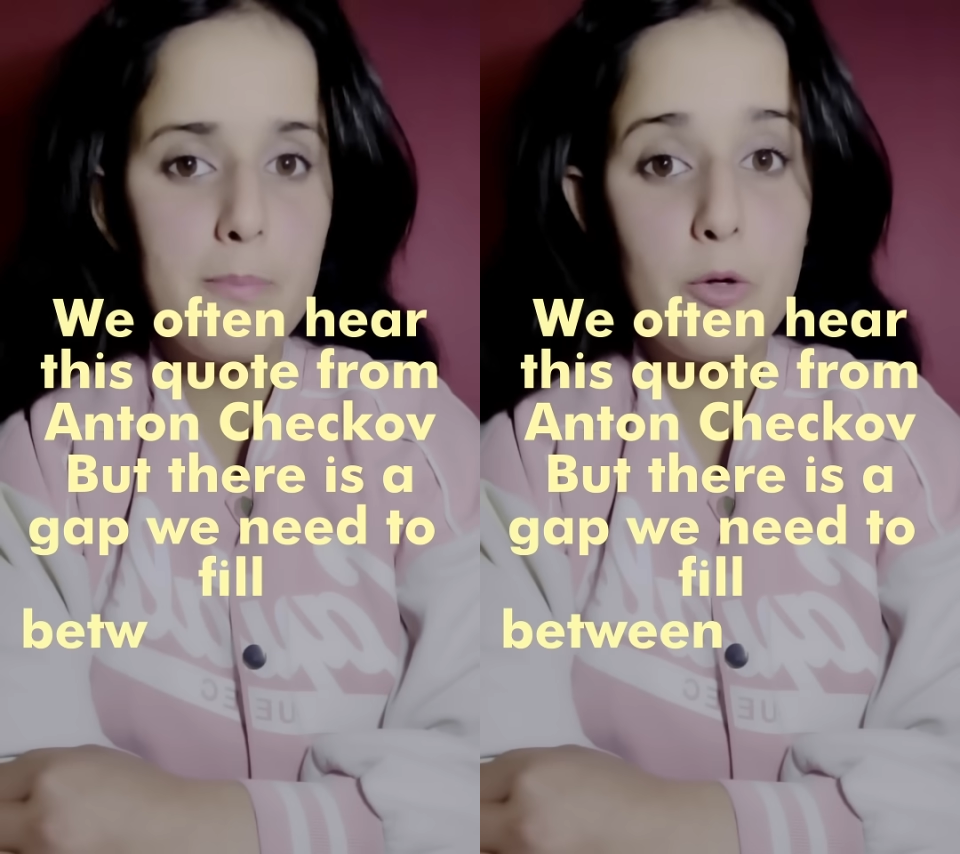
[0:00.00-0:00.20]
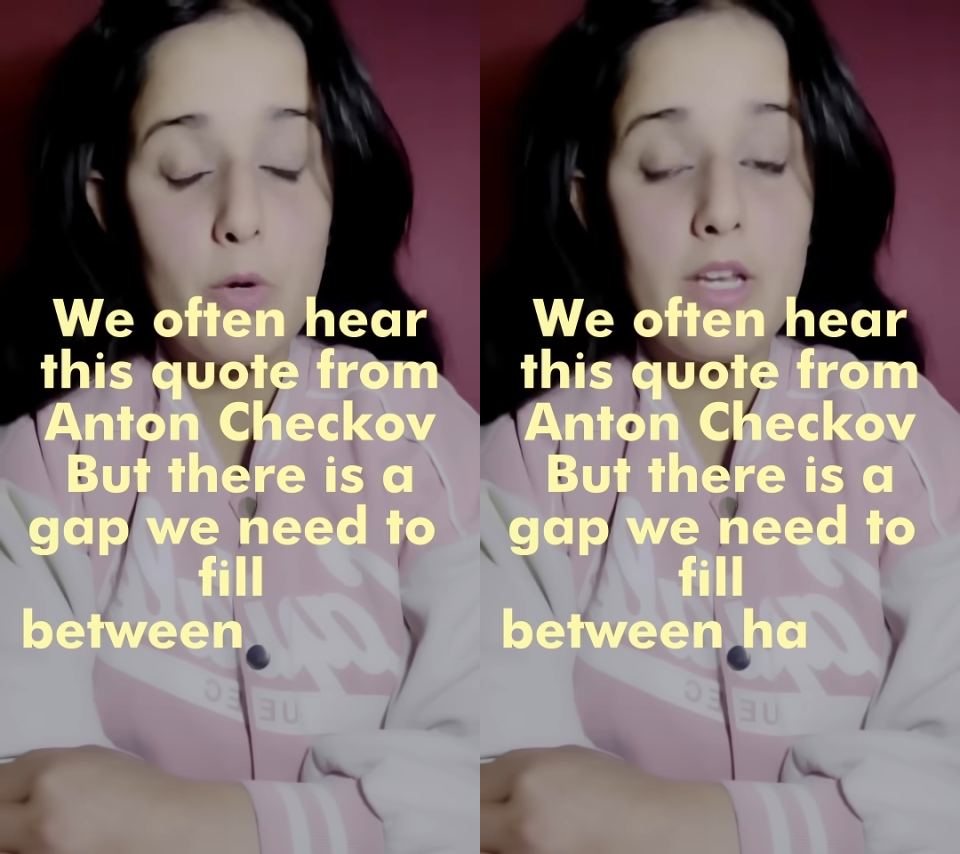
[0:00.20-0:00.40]

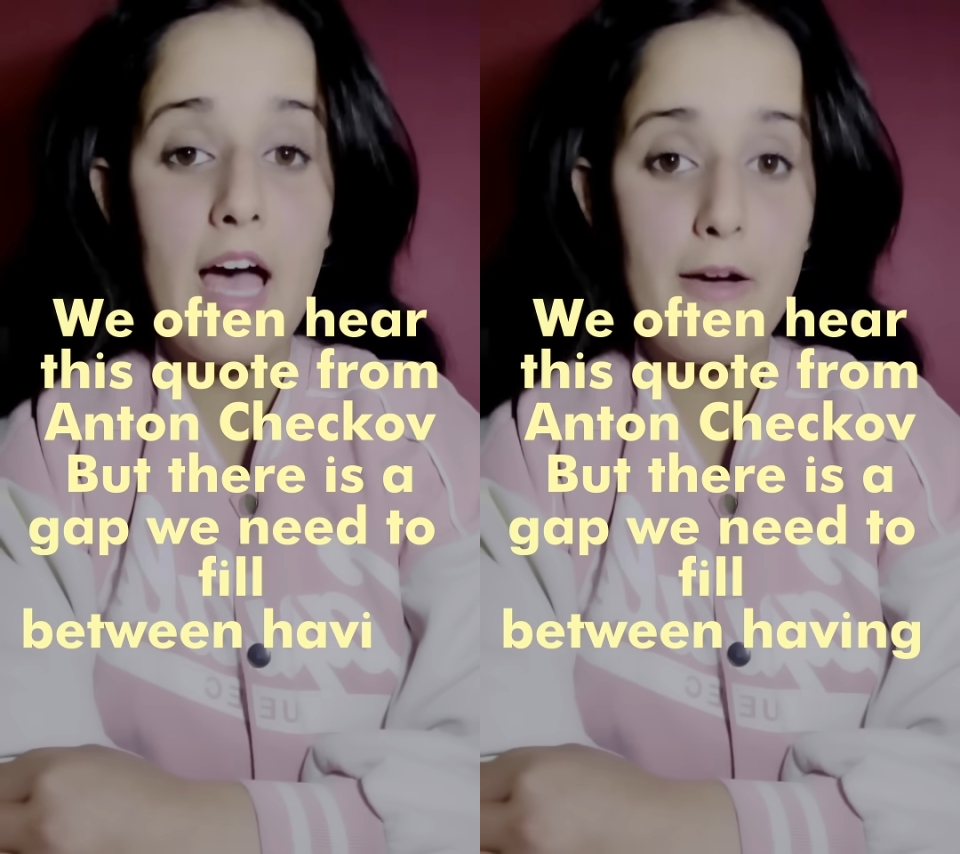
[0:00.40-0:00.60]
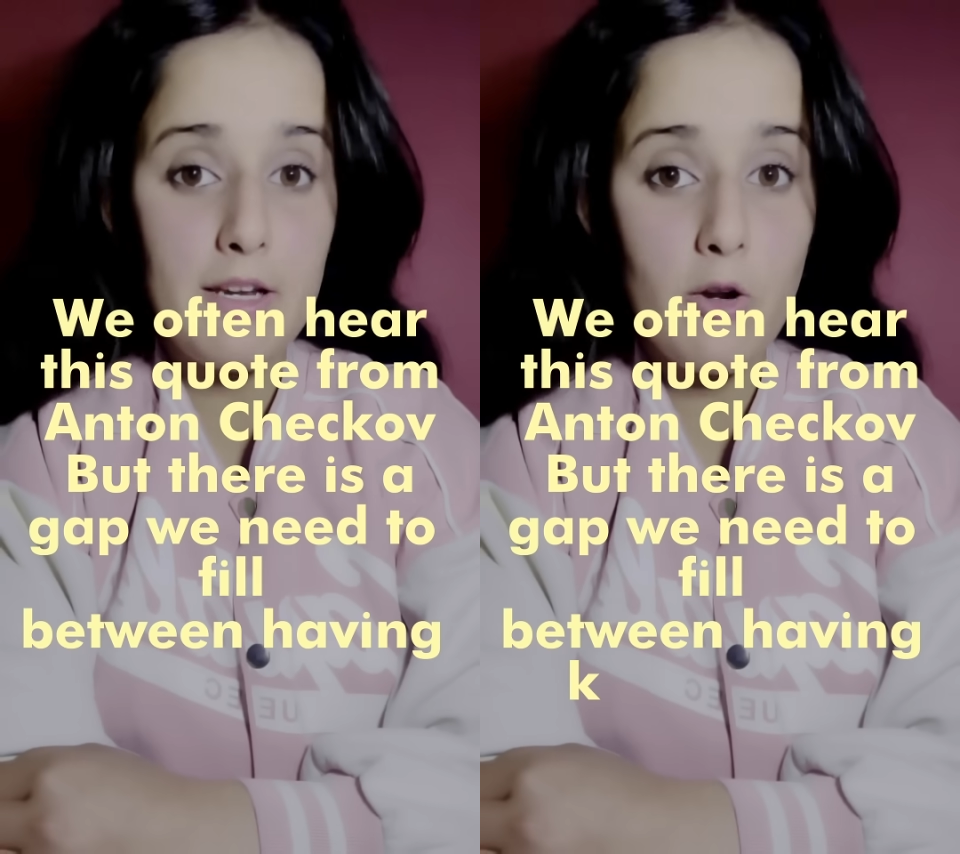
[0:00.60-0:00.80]
between
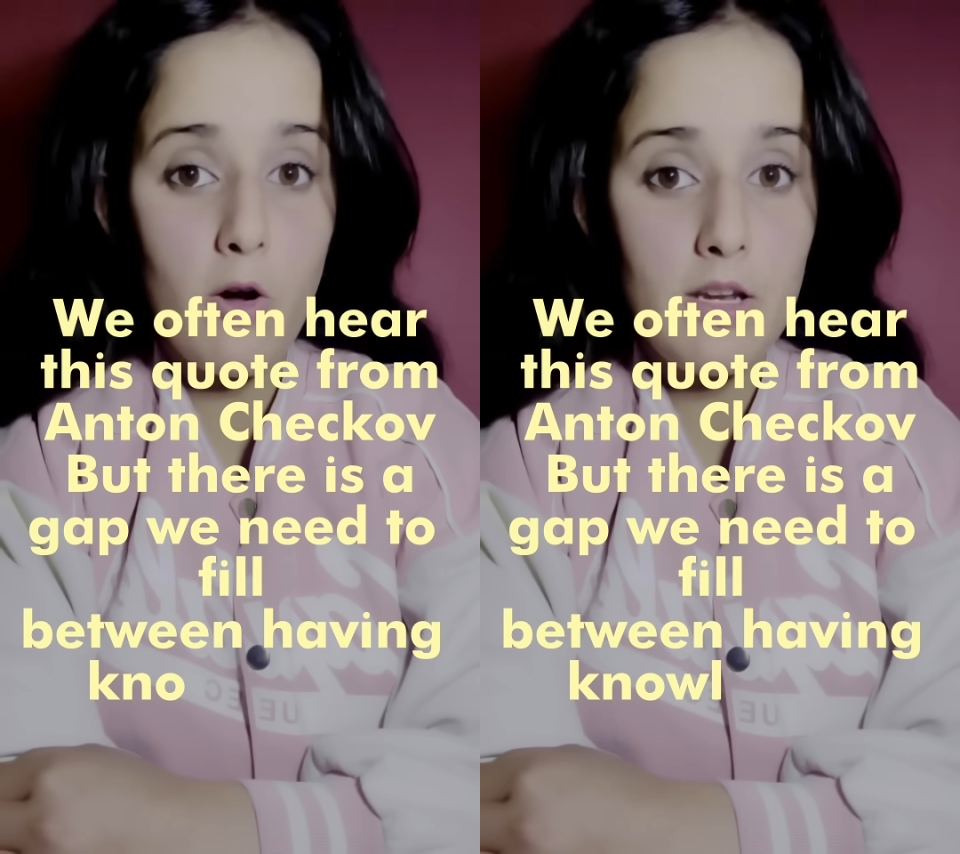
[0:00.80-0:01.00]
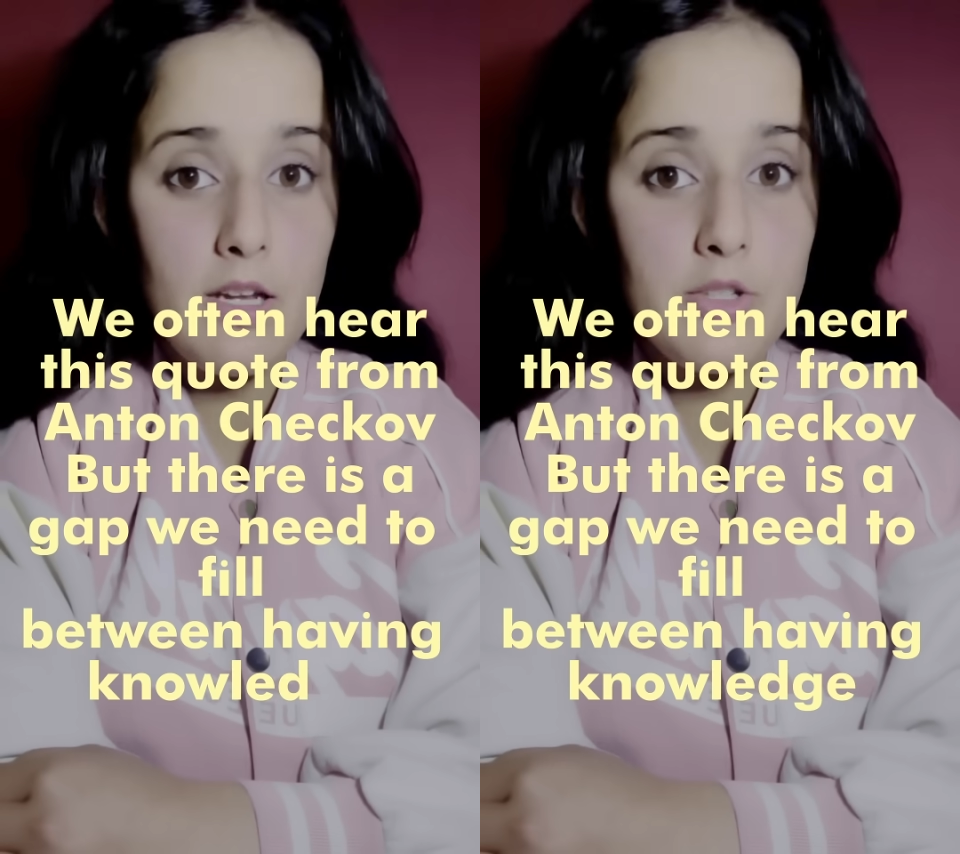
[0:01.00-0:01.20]
having
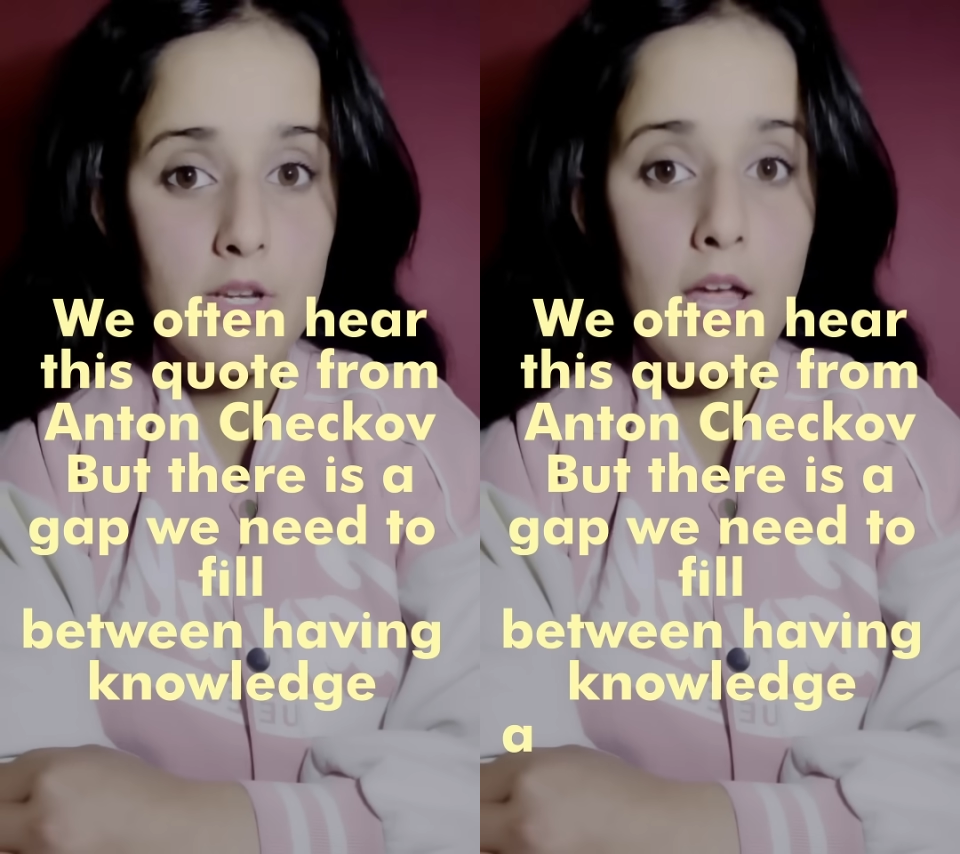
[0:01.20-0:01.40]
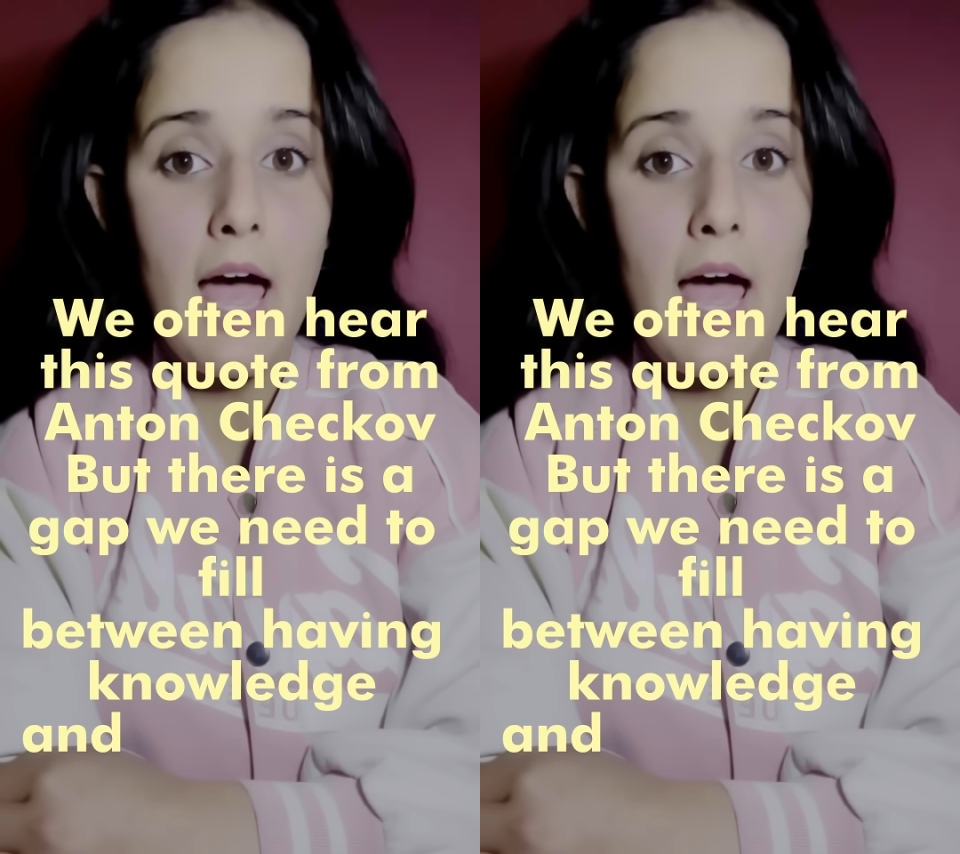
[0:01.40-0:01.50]
knowledge